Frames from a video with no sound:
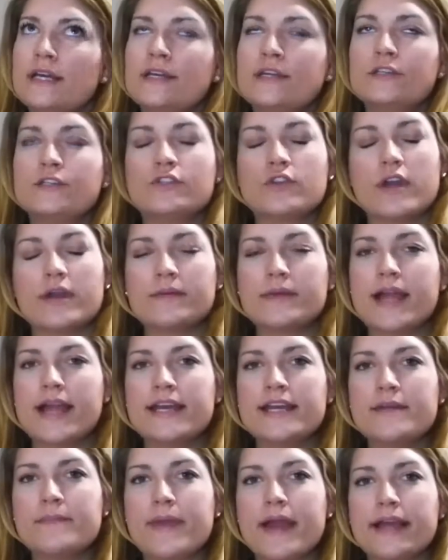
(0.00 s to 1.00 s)
So I'm
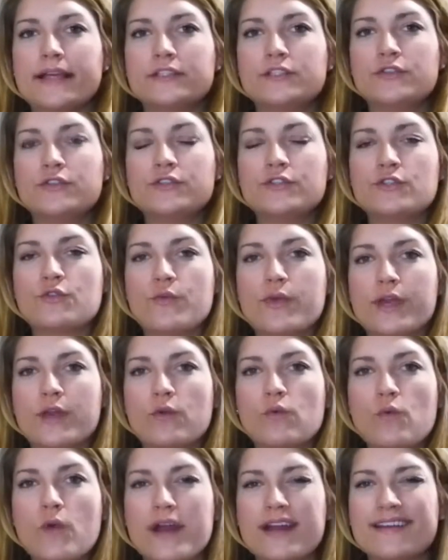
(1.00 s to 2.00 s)
kind of back to square
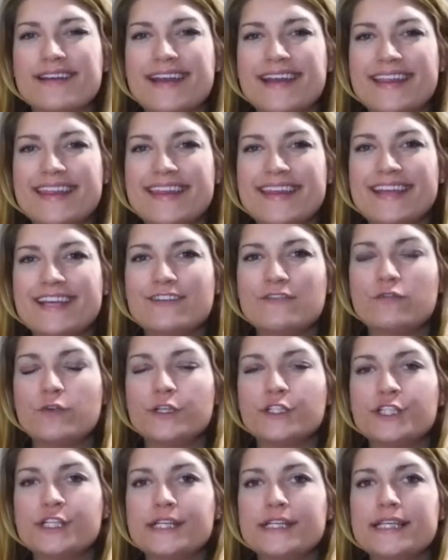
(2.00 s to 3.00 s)
one, I think,
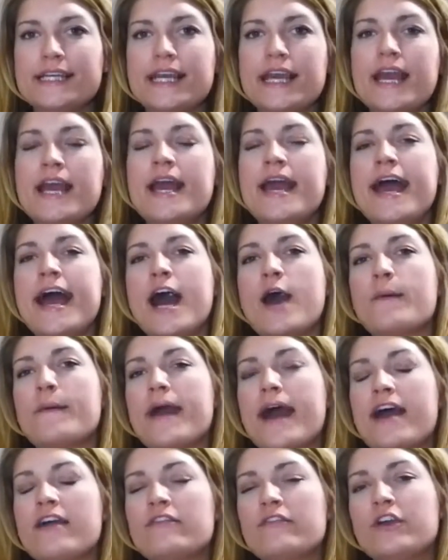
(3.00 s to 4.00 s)
unfortunately.
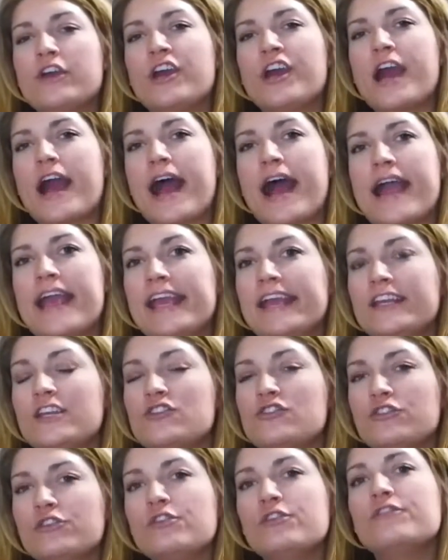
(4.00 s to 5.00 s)
However, I
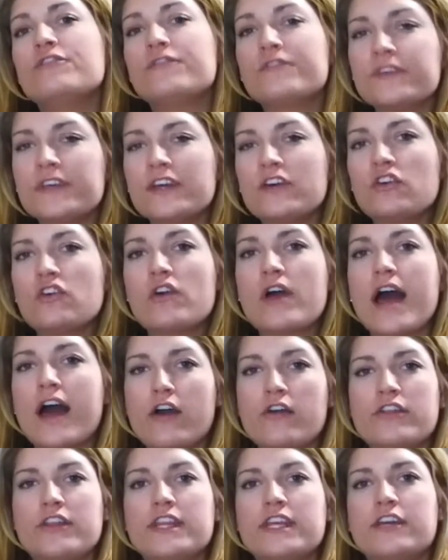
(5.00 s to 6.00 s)
do feel
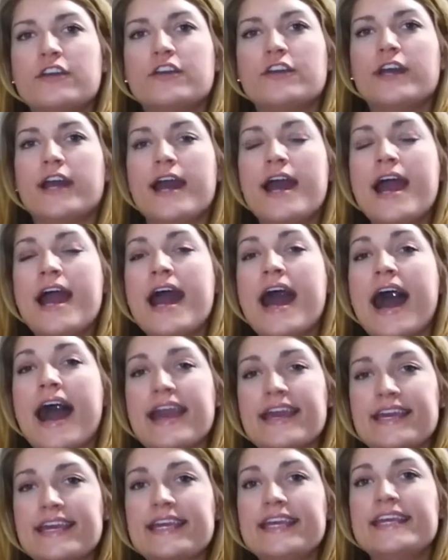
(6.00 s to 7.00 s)
healthier.
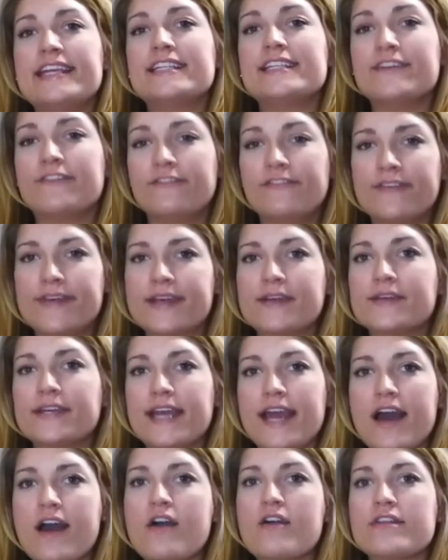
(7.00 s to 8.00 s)
I eat very
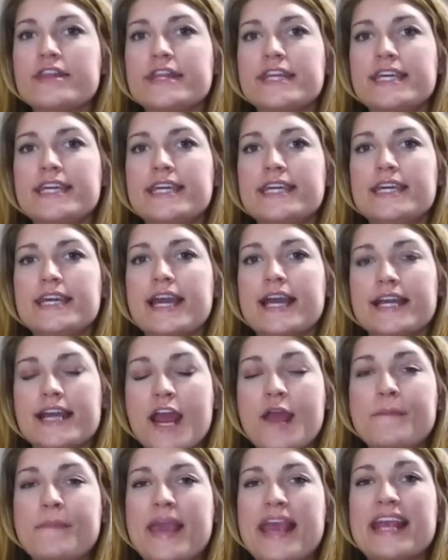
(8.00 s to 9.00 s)
healthy and
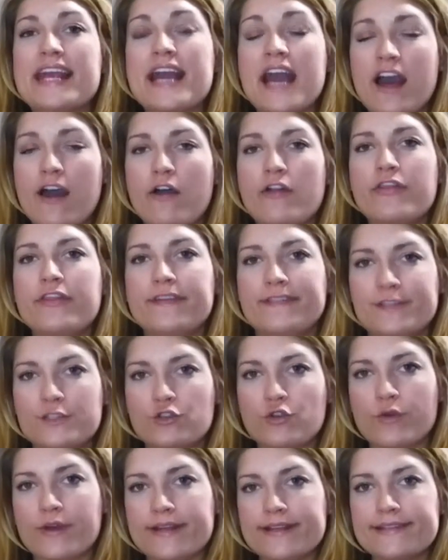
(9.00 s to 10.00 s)
I make healthy
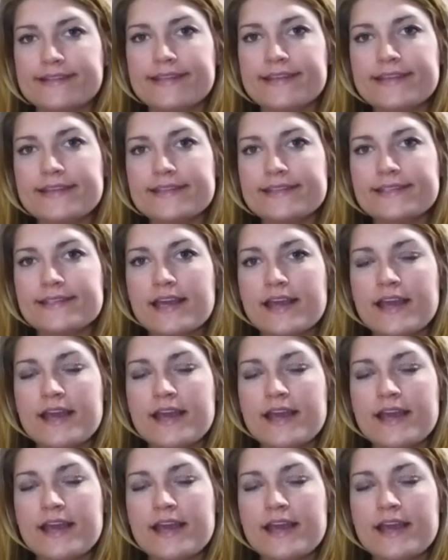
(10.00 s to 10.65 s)
choices.